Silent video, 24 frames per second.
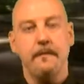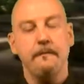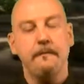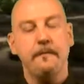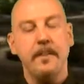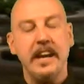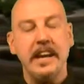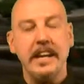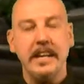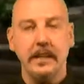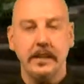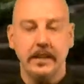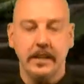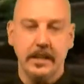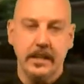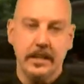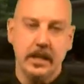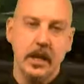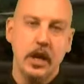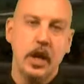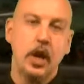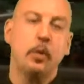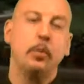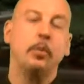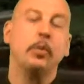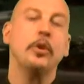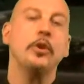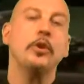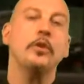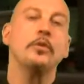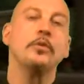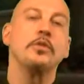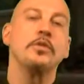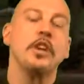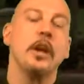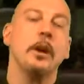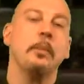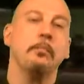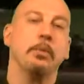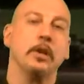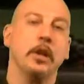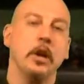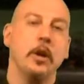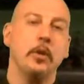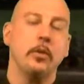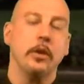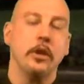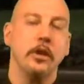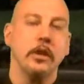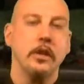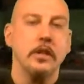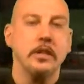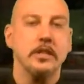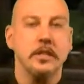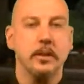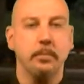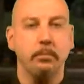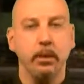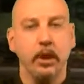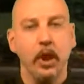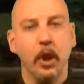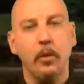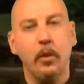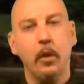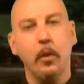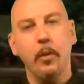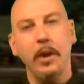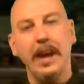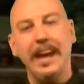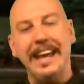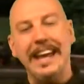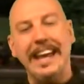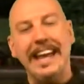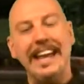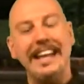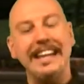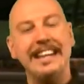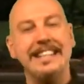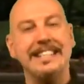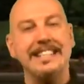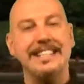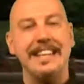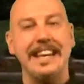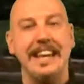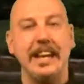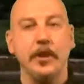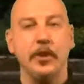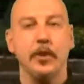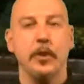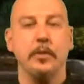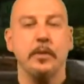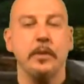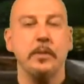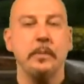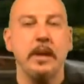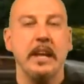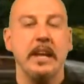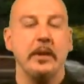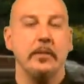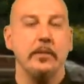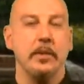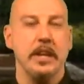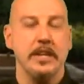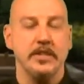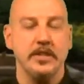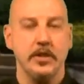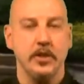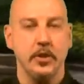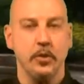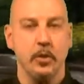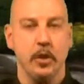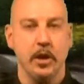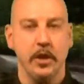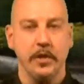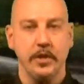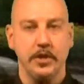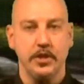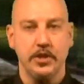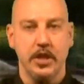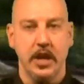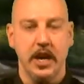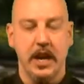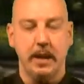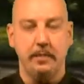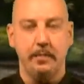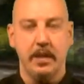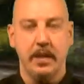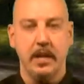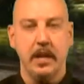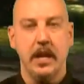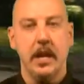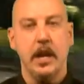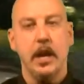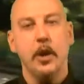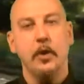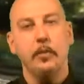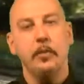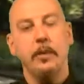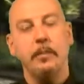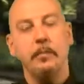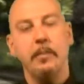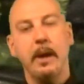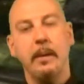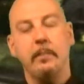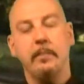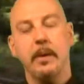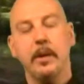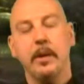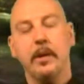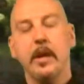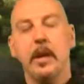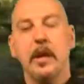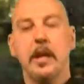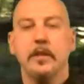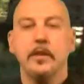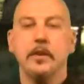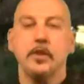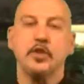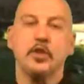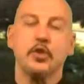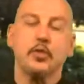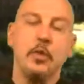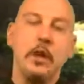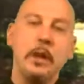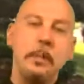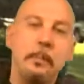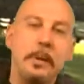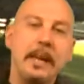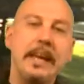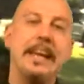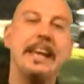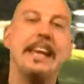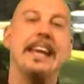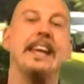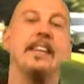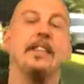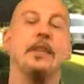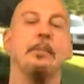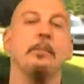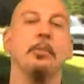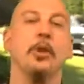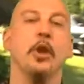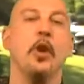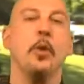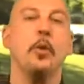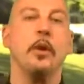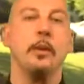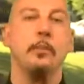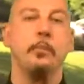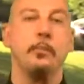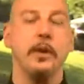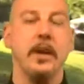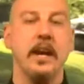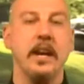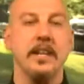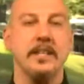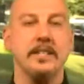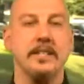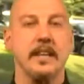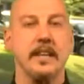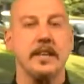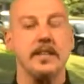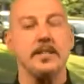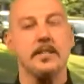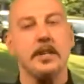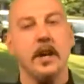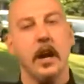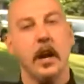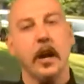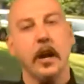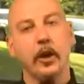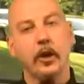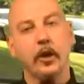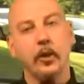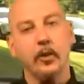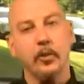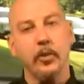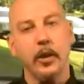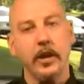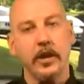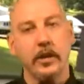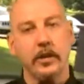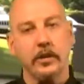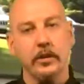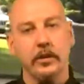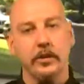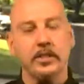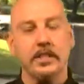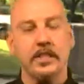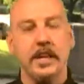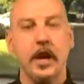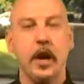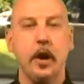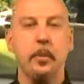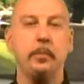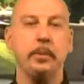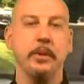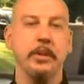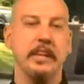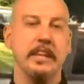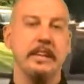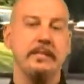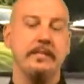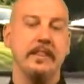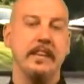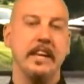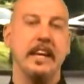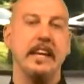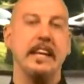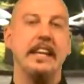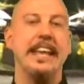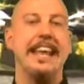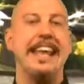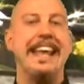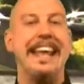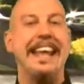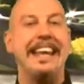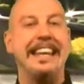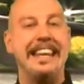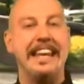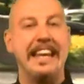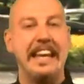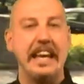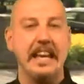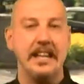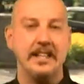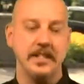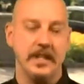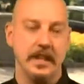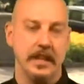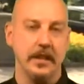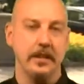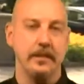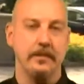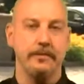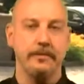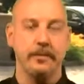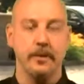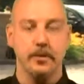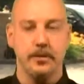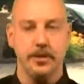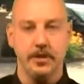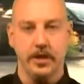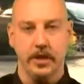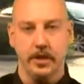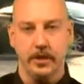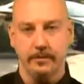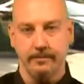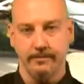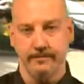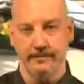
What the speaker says: Finally, we'll use our blower to blow away any sand or remaining residue on the job. Remember, the sweeping and the blowing process are critical to help alleviate any hazing in the future.